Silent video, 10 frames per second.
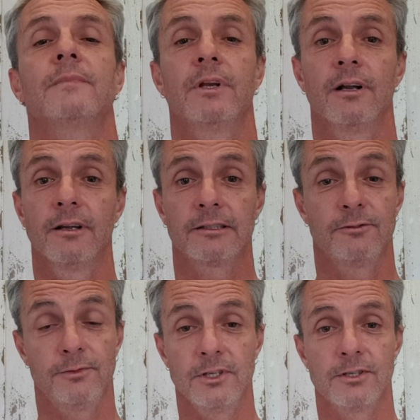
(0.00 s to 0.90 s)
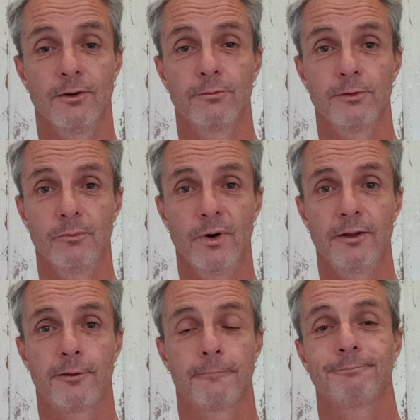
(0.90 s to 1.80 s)
And I like to finish it off with a
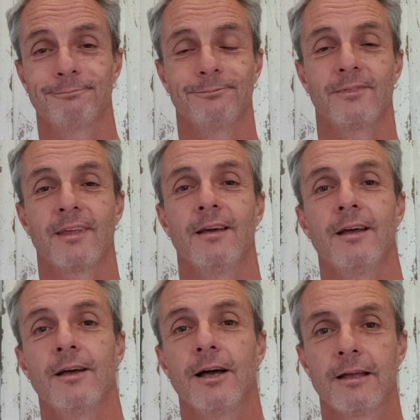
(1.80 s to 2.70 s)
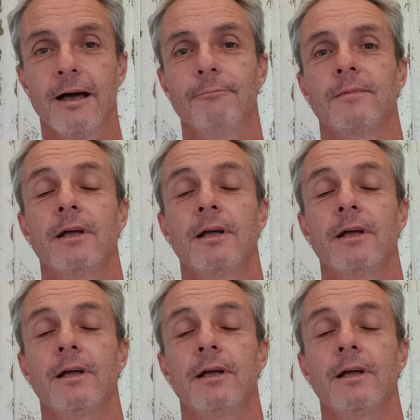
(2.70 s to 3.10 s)
breath. Okay,